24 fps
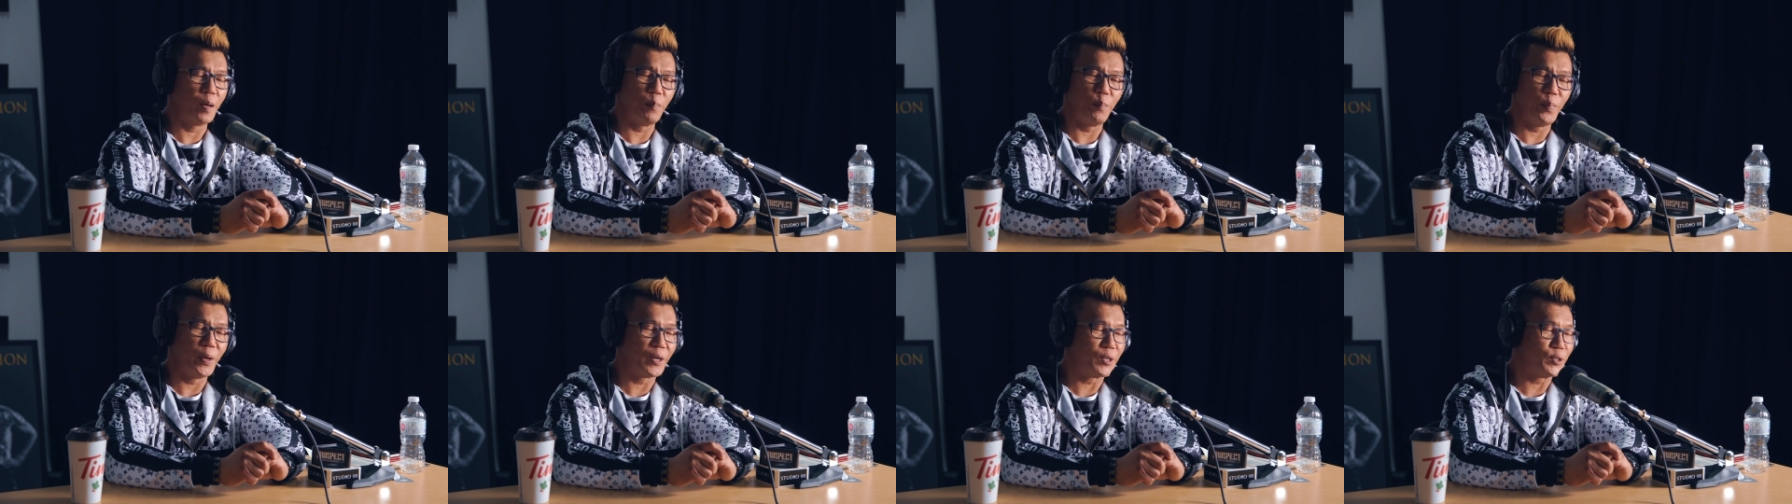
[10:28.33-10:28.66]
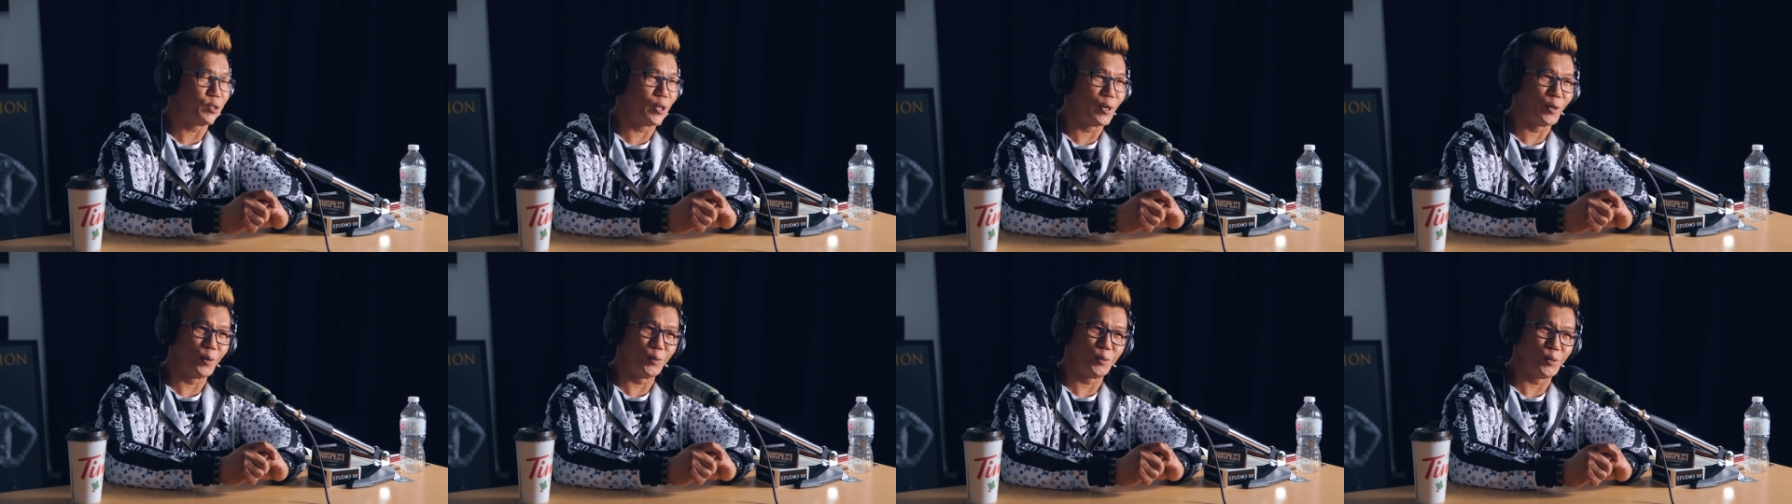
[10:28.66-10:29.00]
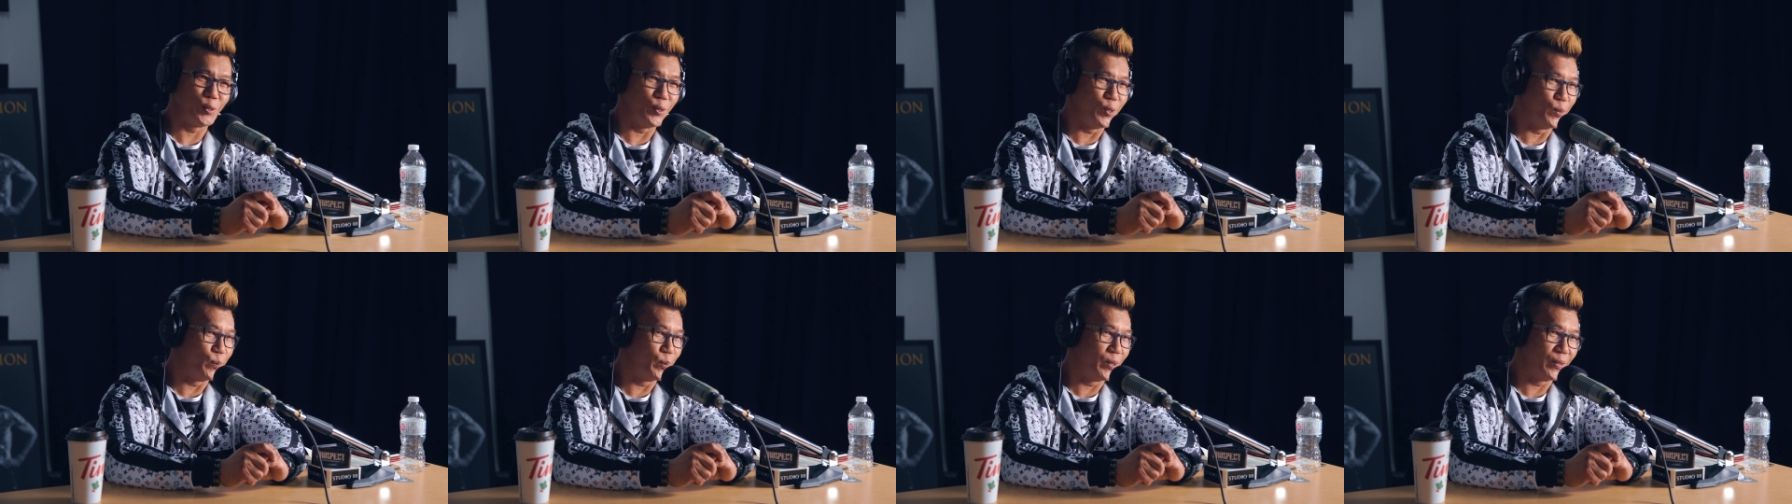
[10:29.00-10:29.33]
a big shout out
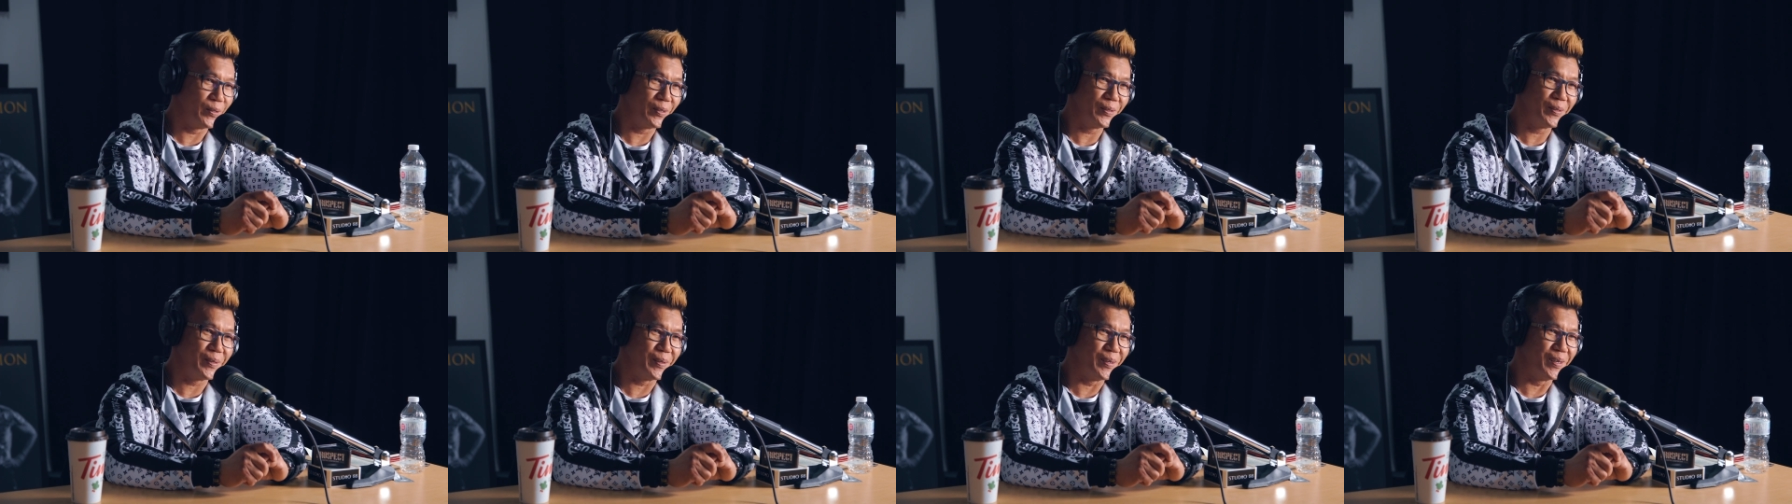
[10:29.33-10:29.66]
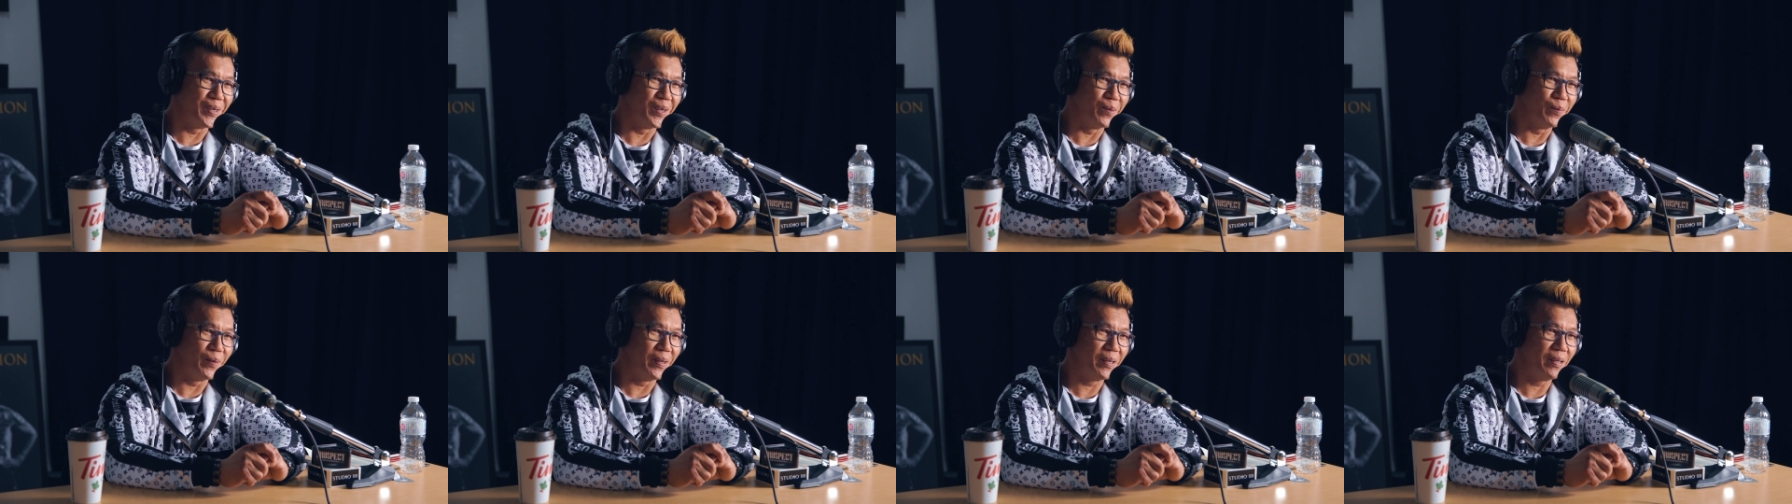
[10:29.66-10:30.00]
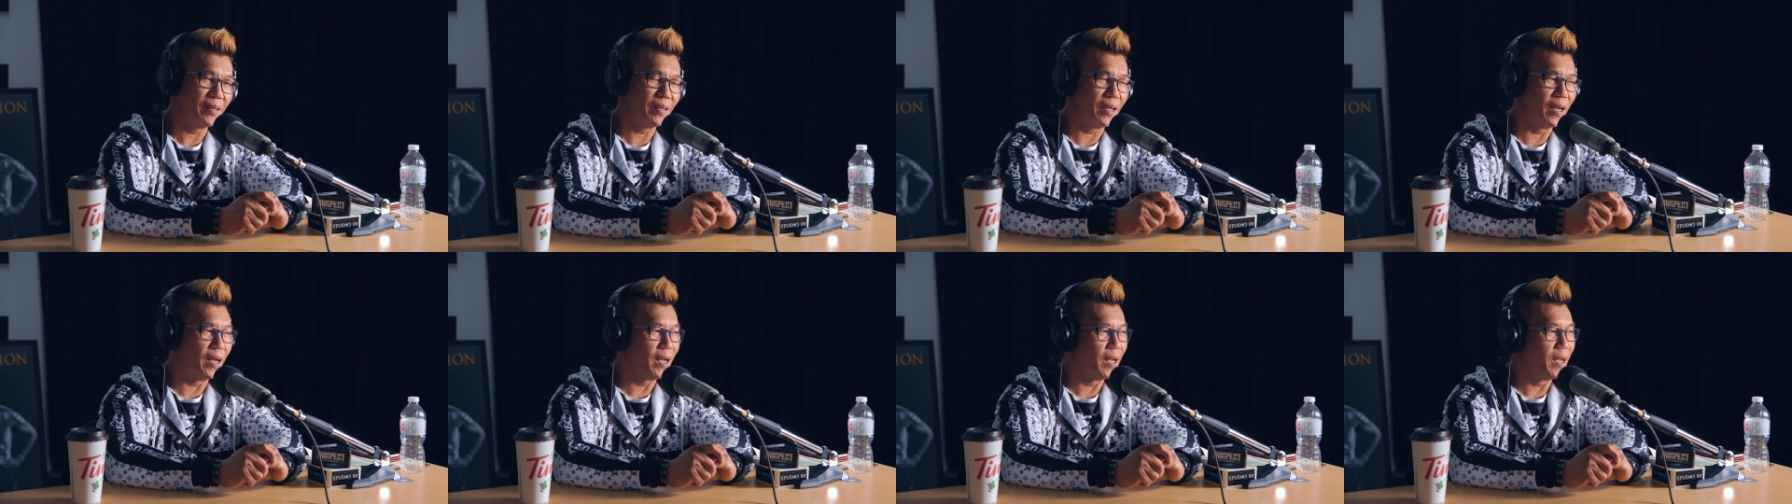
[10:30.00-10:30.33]
to you, brother. You know what I
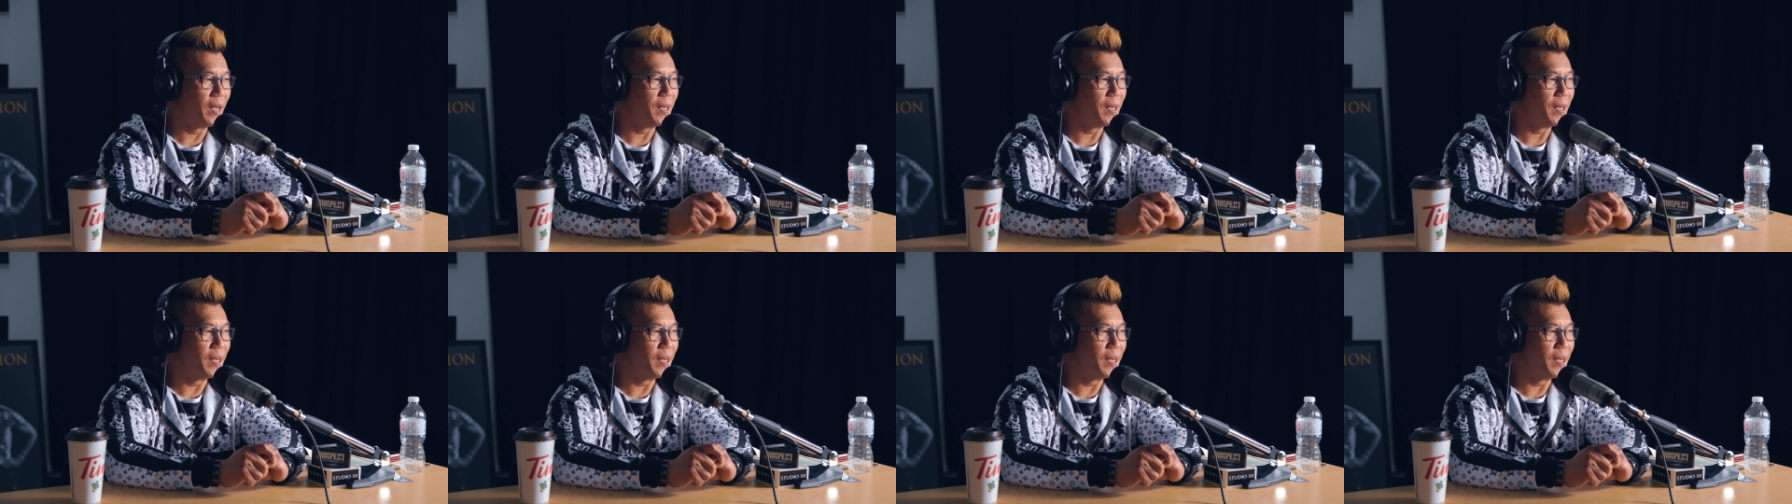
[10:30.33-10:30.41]
mean?